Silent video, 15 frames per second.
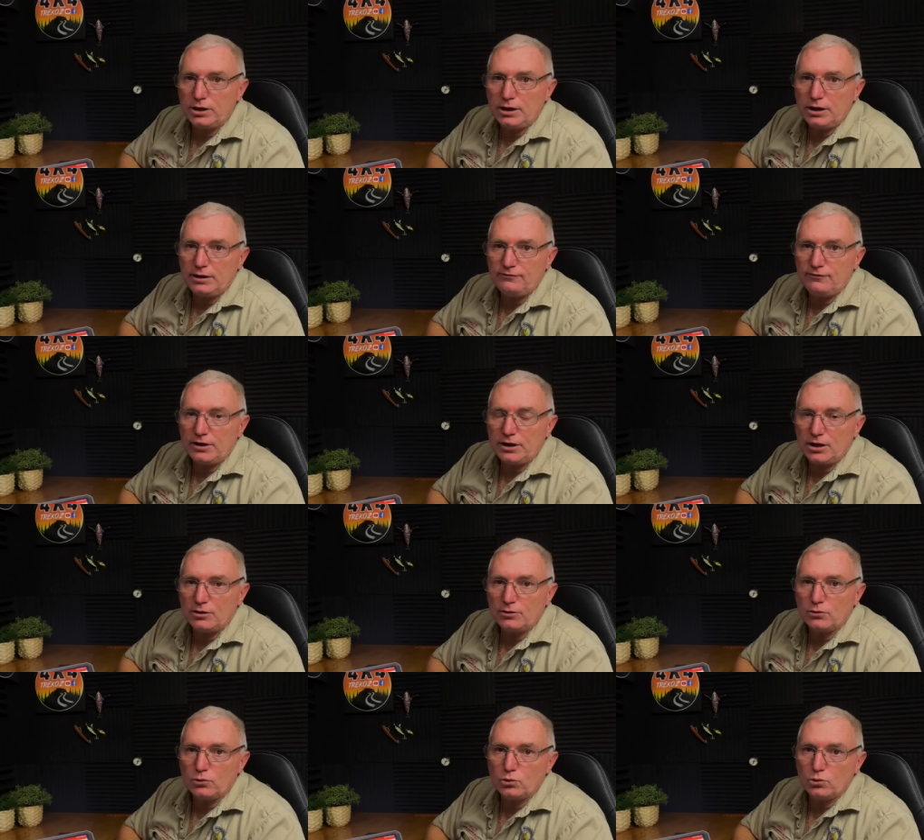any
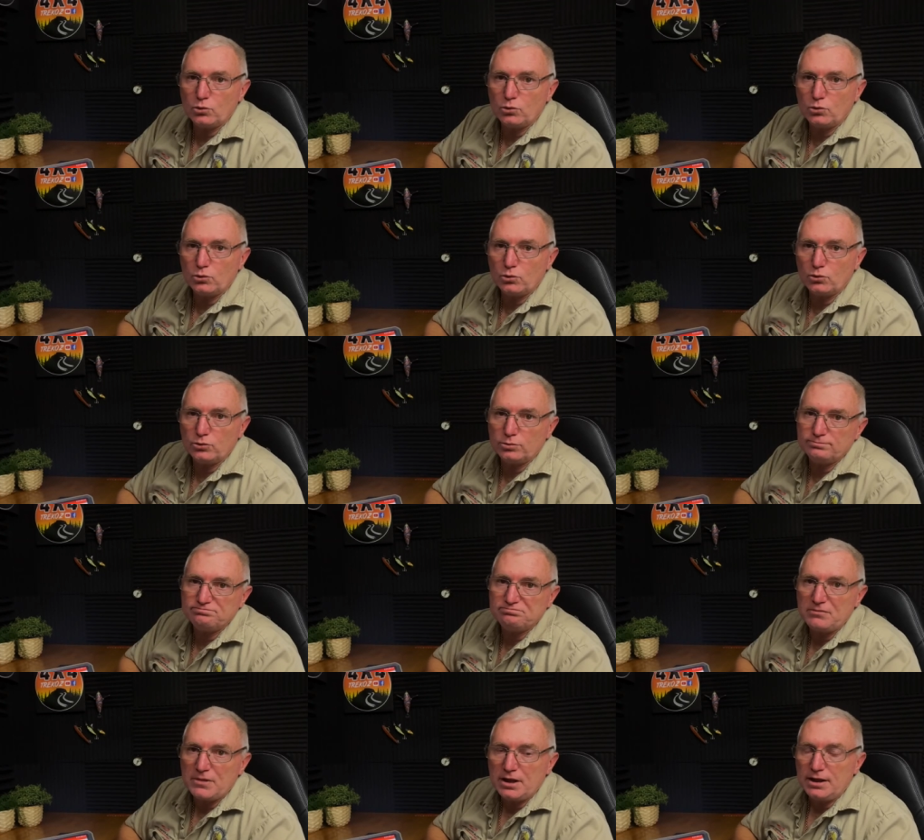video or, or
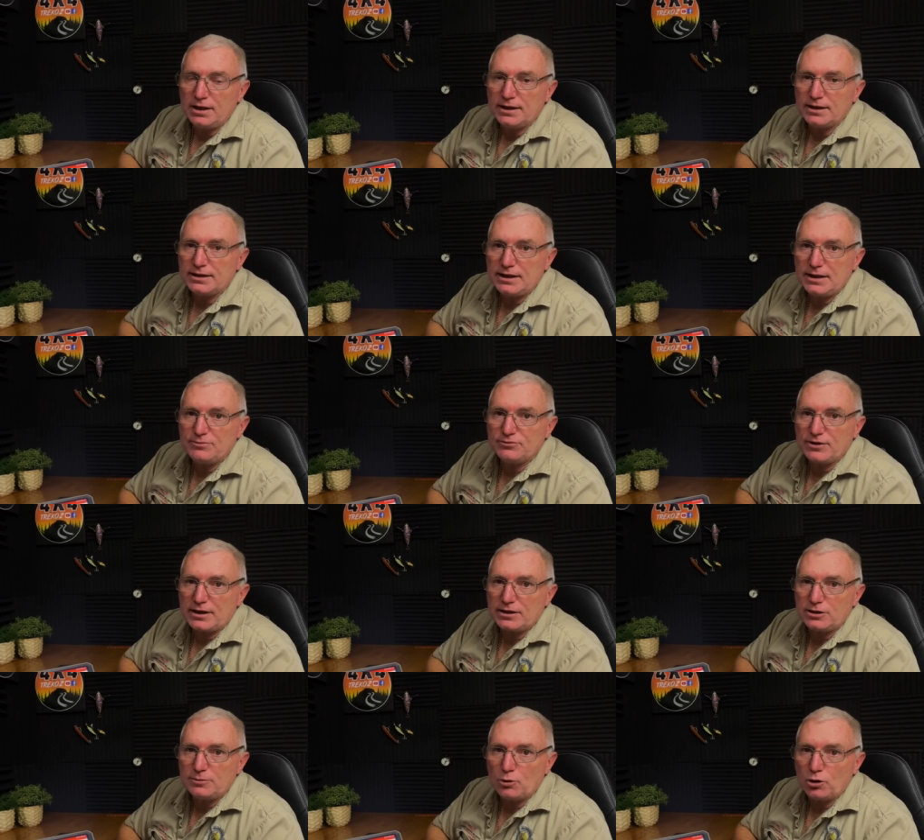
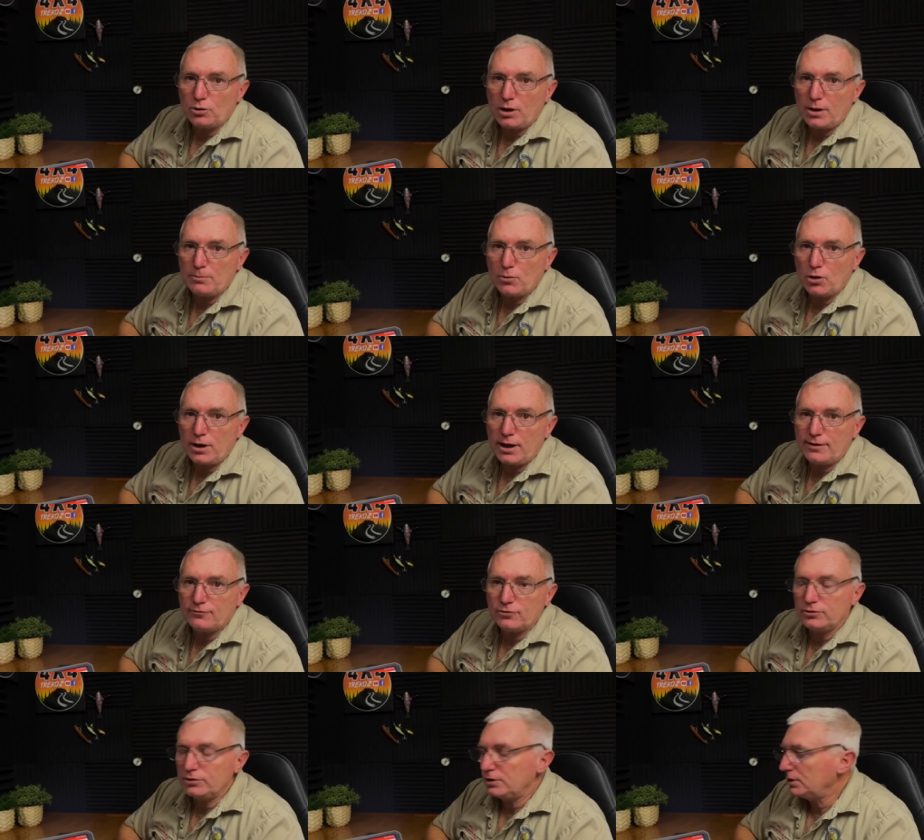keepsake you might might have
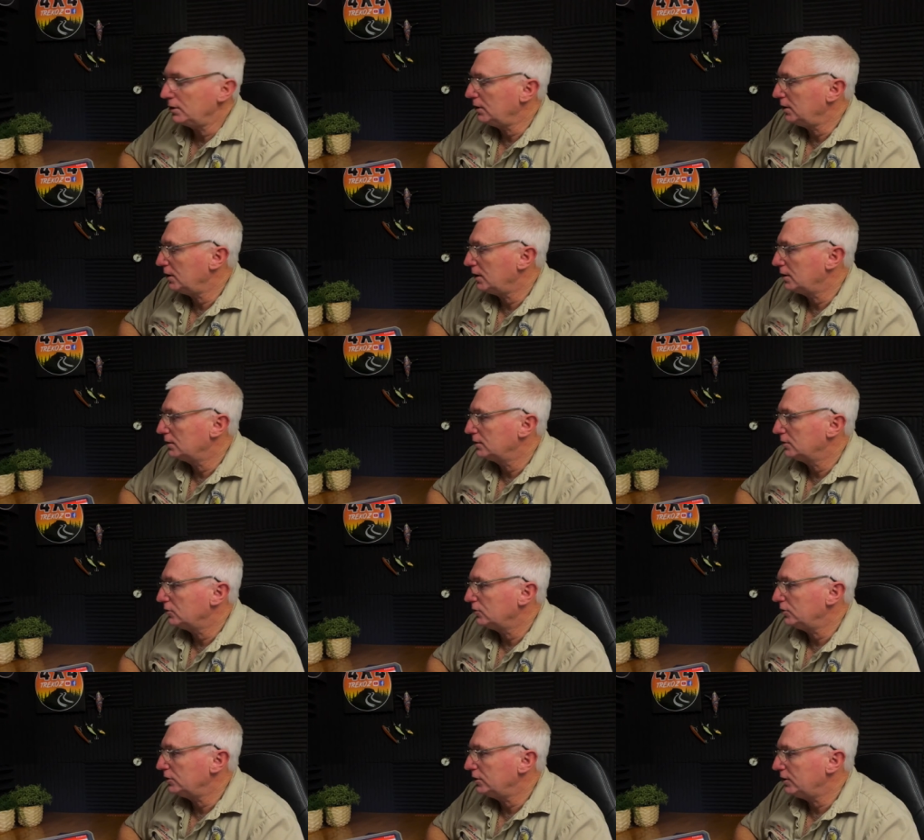on the uh,
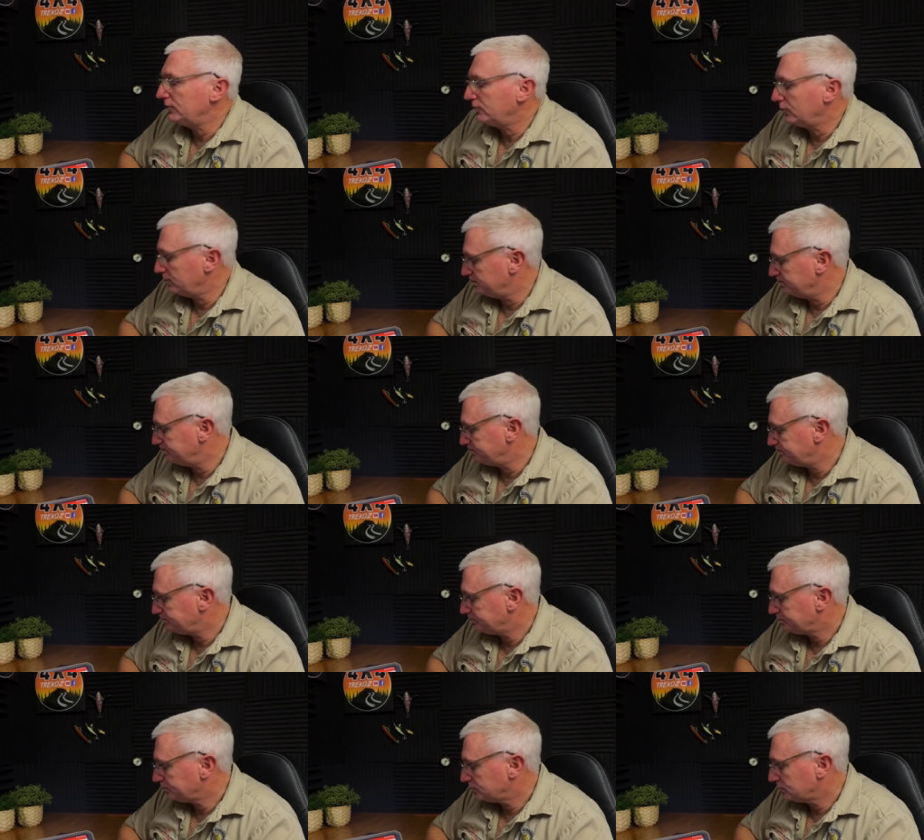on your desktop
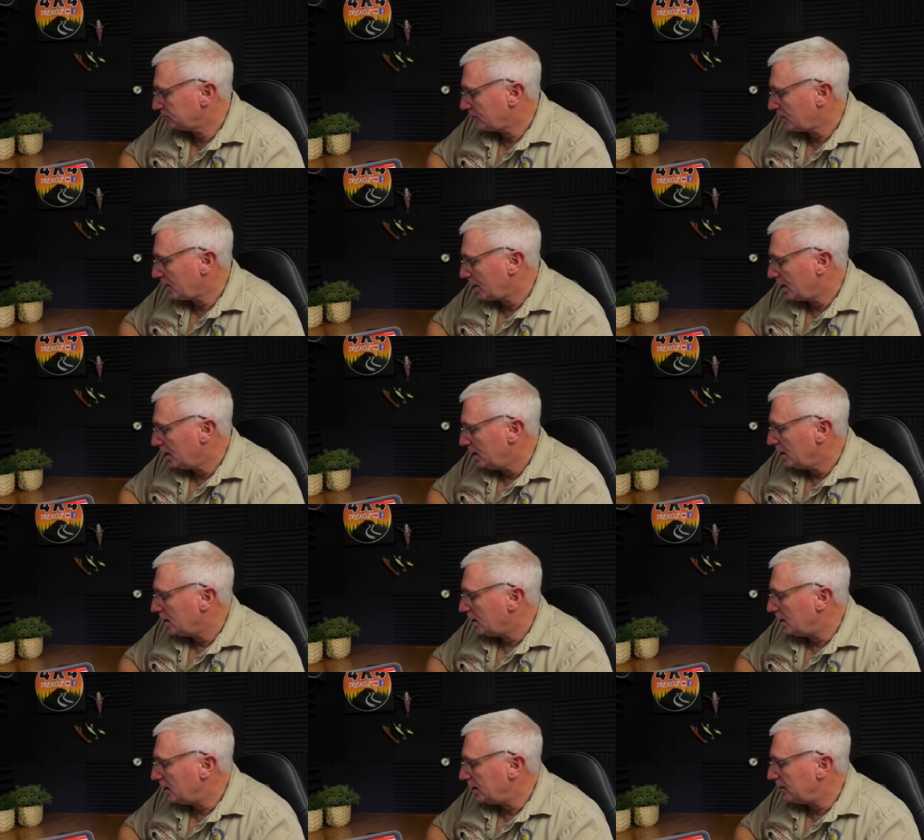
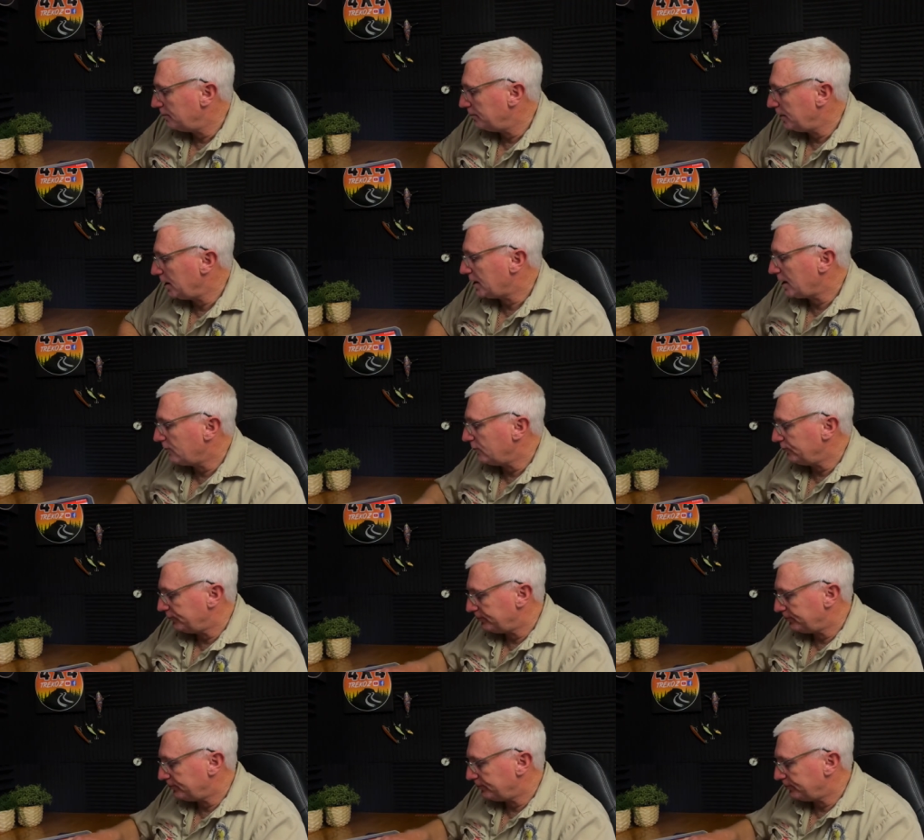um, it covers